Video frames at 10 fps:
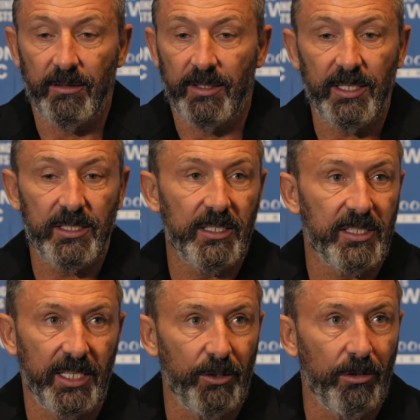Dees getting
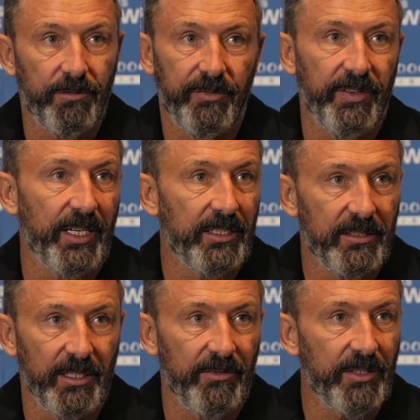sent off
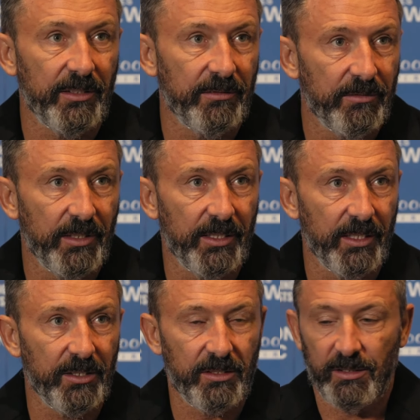affects everything. It
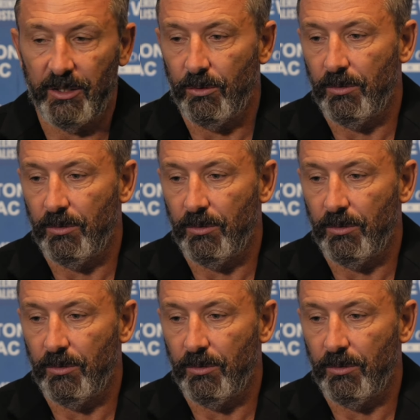does.